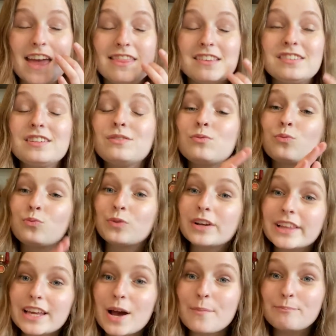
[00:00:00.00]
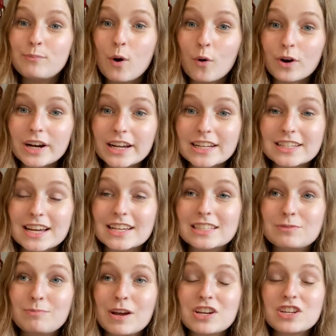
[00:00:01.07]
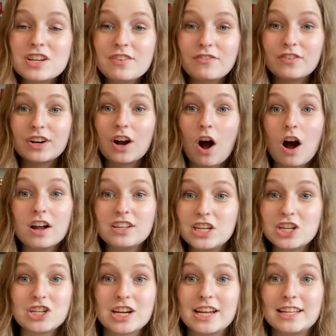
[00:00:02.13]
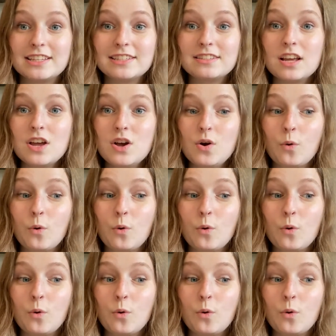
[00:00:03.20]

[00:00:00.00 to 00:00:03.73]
And this is really important, especially for auditions